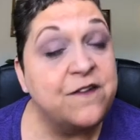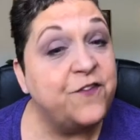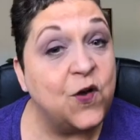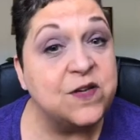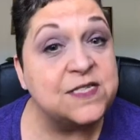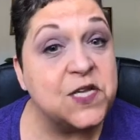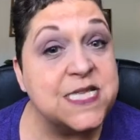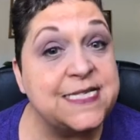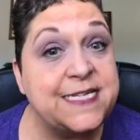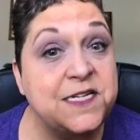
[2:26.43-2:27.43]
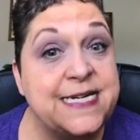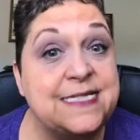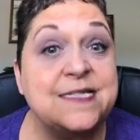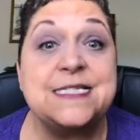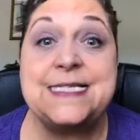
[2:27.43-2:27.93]
Focus on the
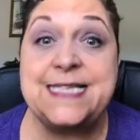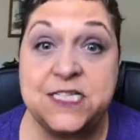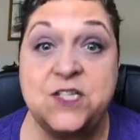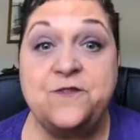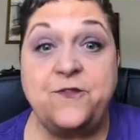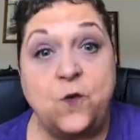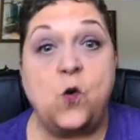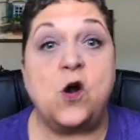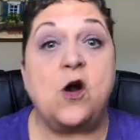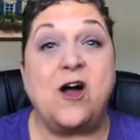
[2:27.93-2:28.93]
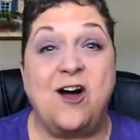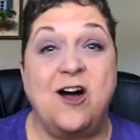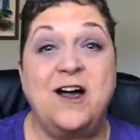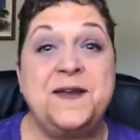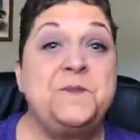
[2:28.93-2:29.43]
series, session four
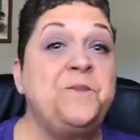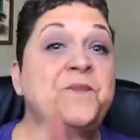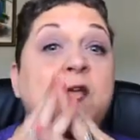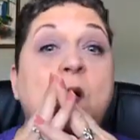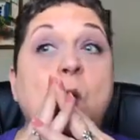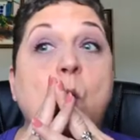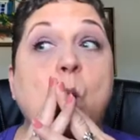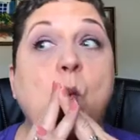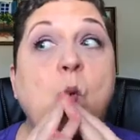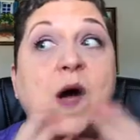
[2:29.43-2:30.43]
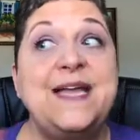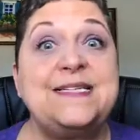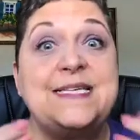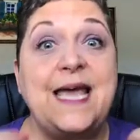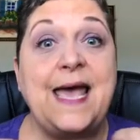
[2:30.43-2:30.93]
on
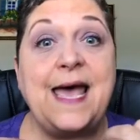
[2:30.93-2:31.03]
what